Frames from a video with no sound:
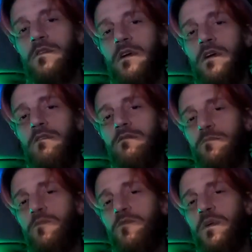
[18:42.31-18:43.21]
Yeah, it's
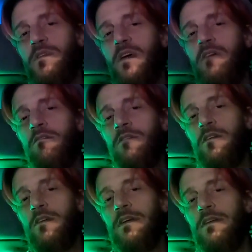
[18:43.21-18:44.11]
supposed to be a teal.
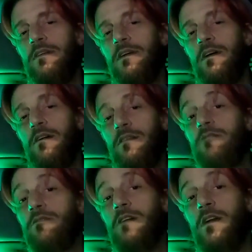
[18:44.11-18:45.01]
Yeah,
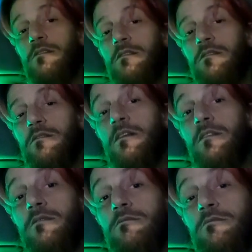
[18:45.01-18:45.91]
that's green.
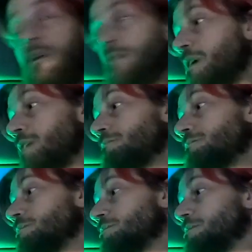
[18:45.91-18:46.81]
That's that.
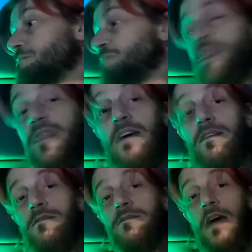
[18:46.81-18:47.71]
But
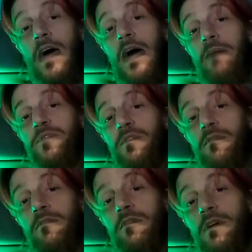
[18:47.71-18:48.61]
this is
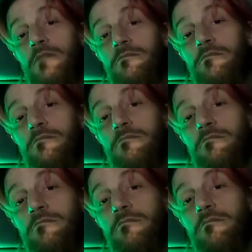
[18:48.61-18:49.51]
absolute green.
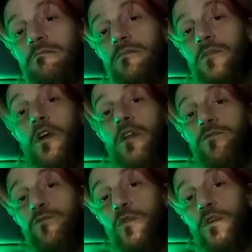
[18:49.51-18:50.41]
Look at this
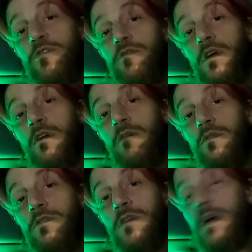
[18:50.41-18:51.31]
forest green on
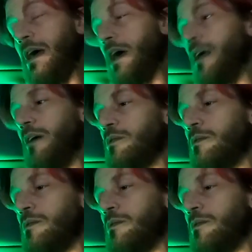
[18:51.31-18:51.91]
one side. Yeah, anyway.